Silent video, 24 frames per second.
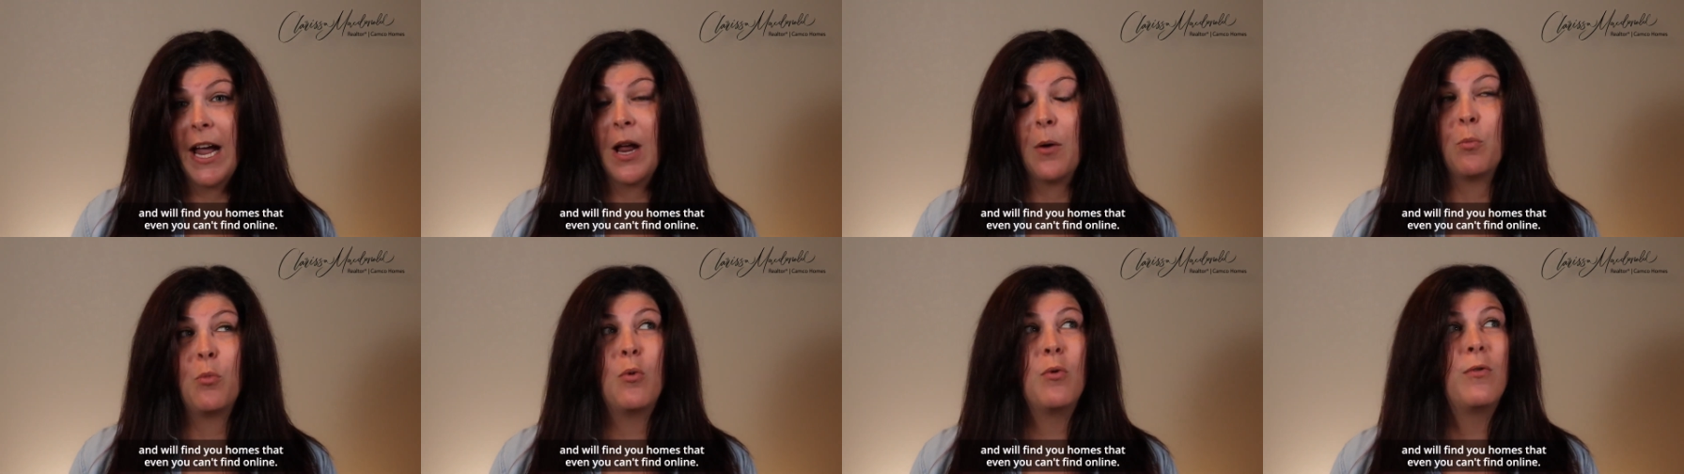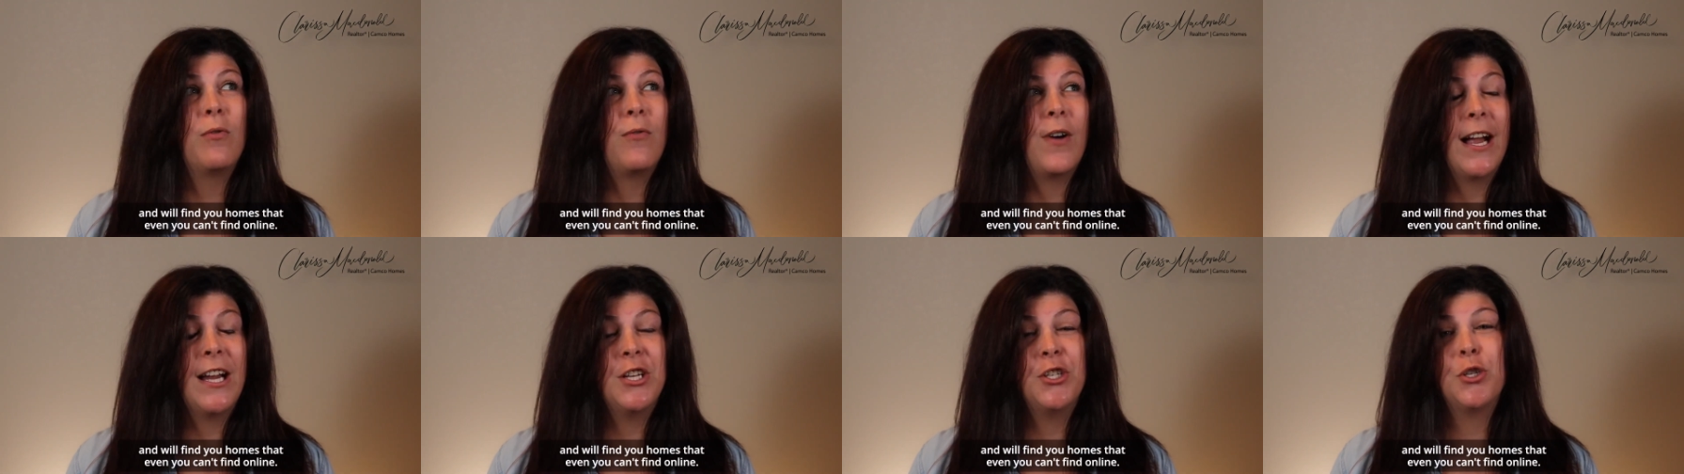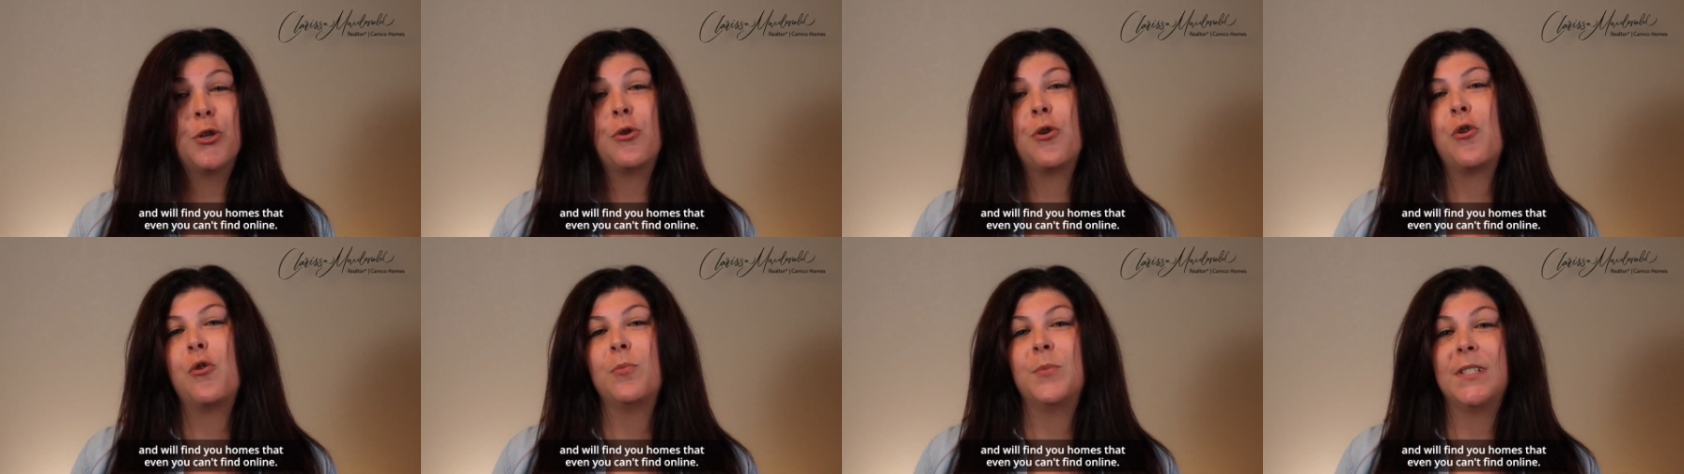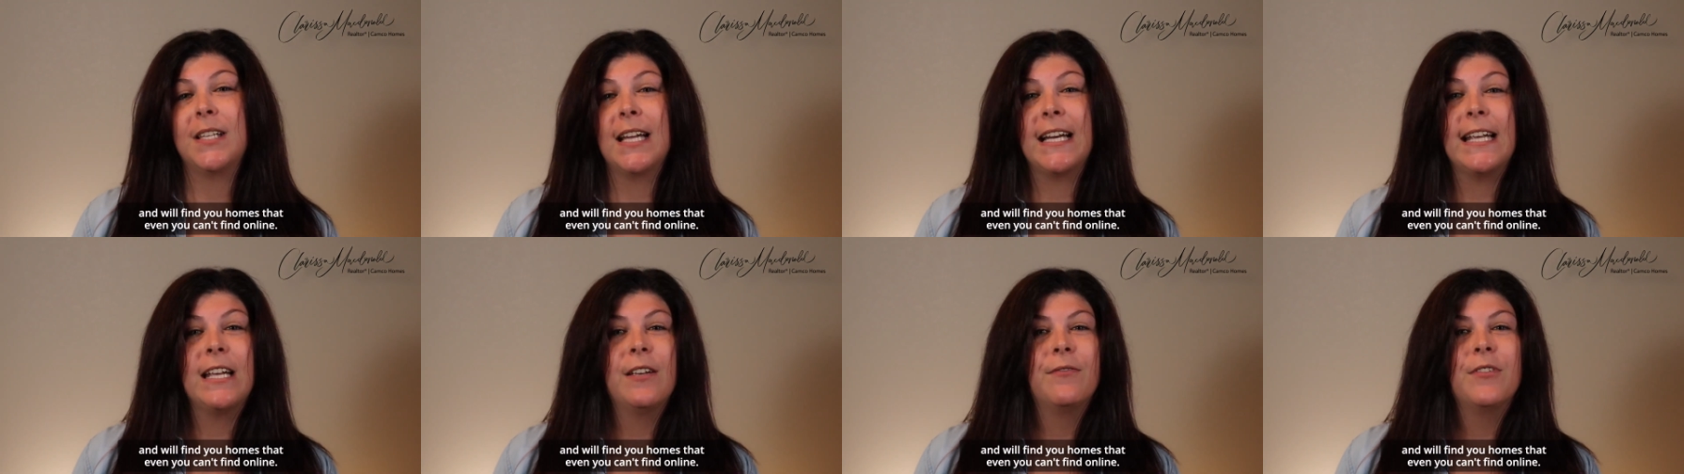and will find you homes
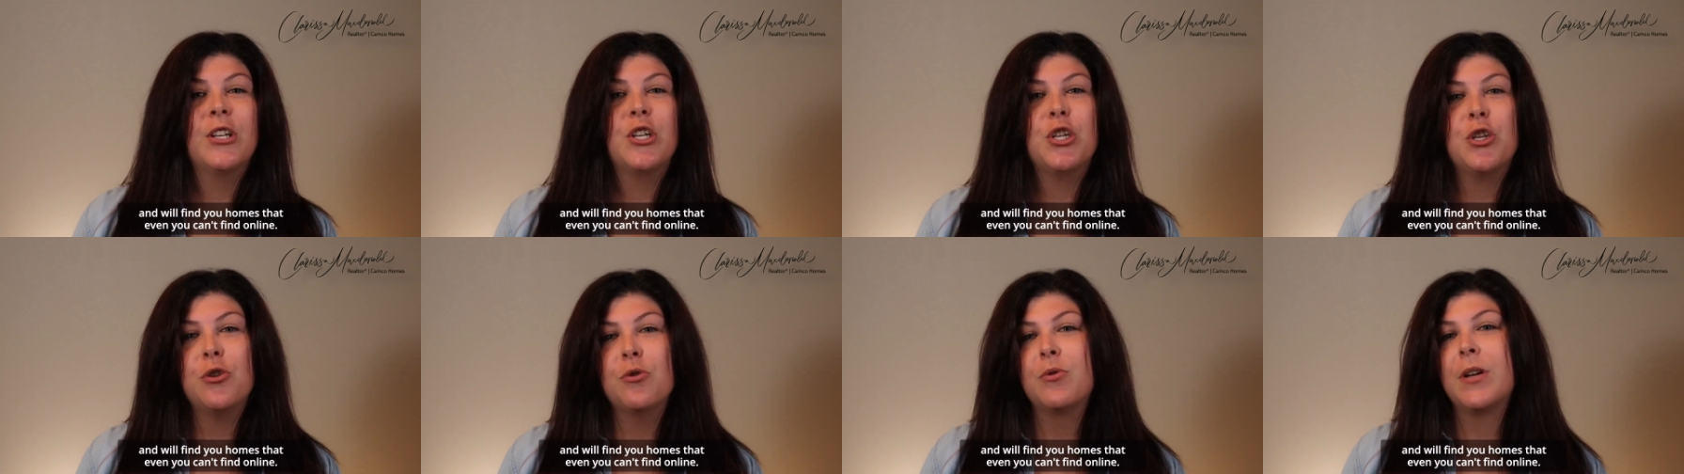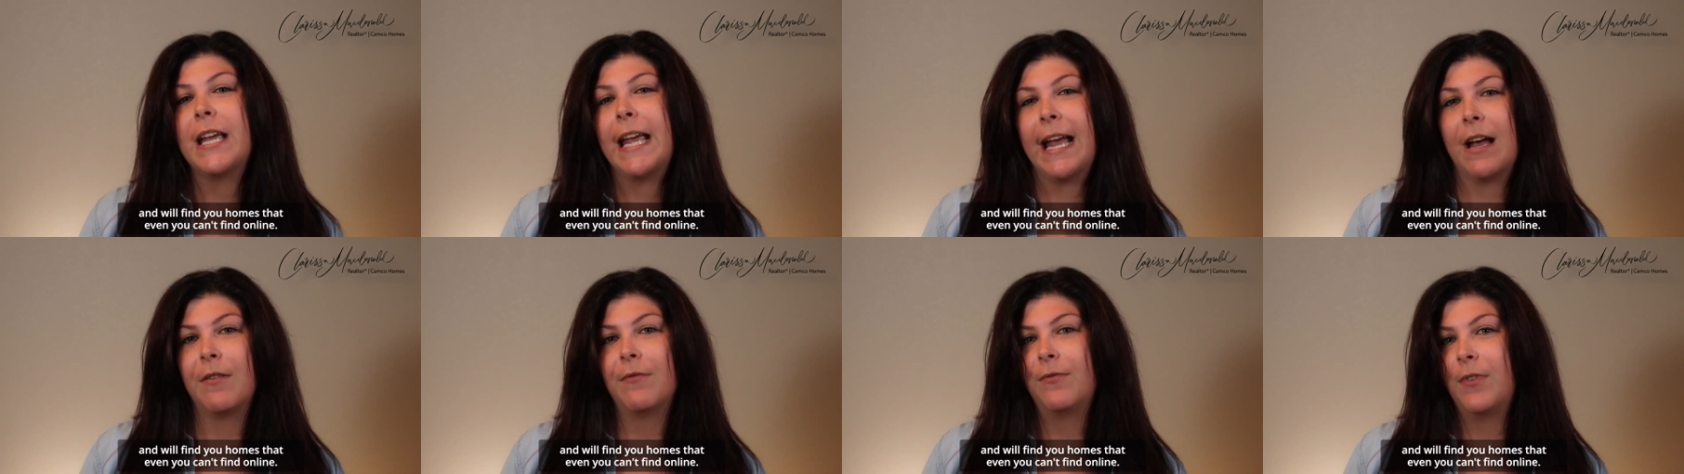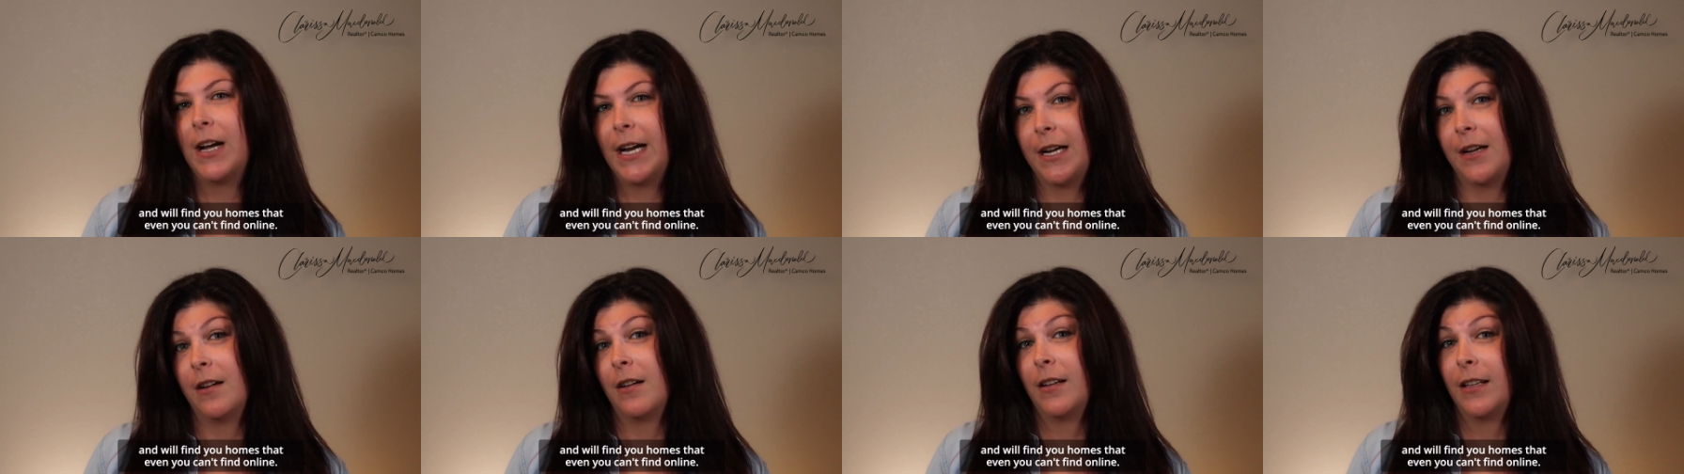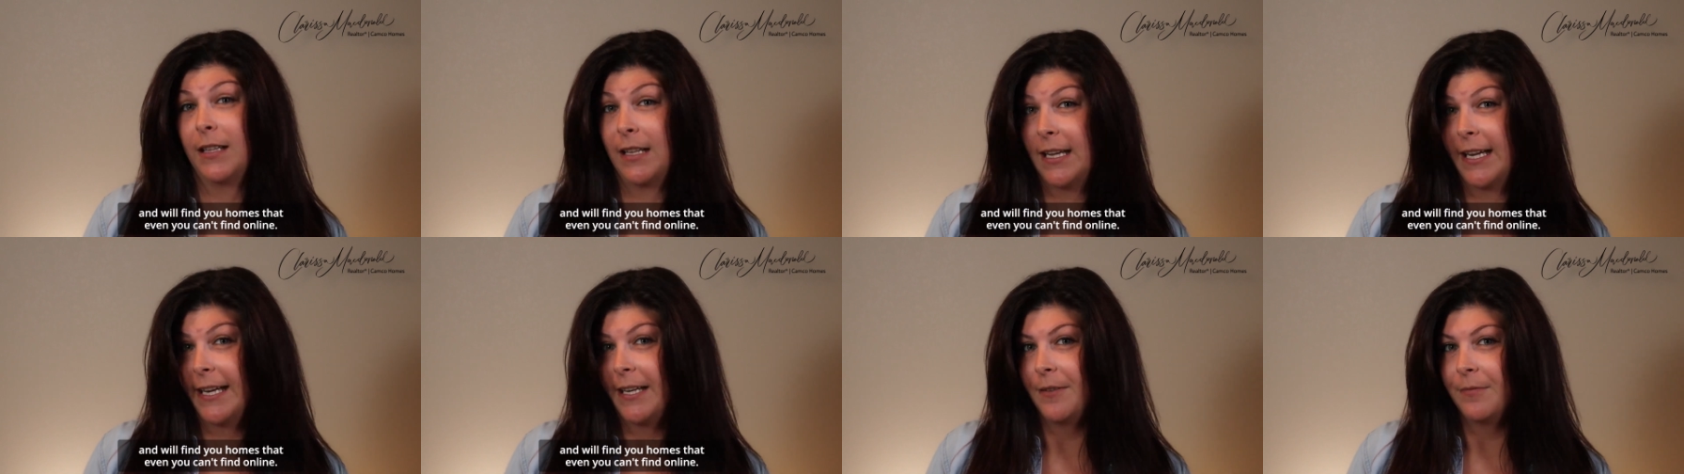that even you can't find
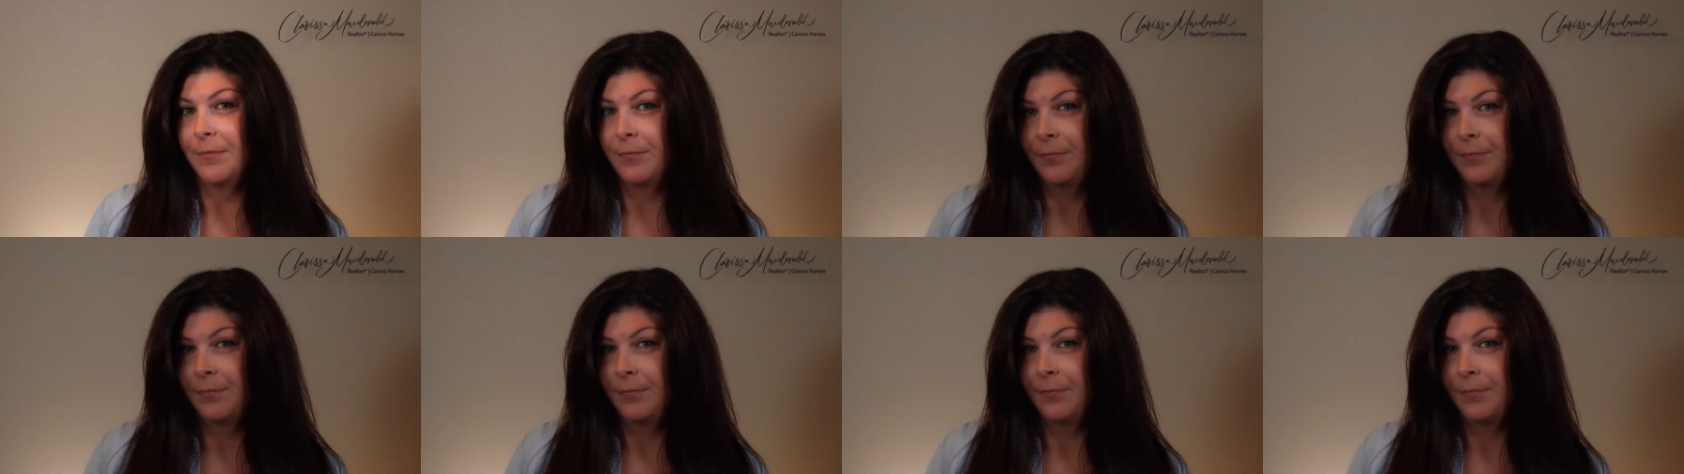online.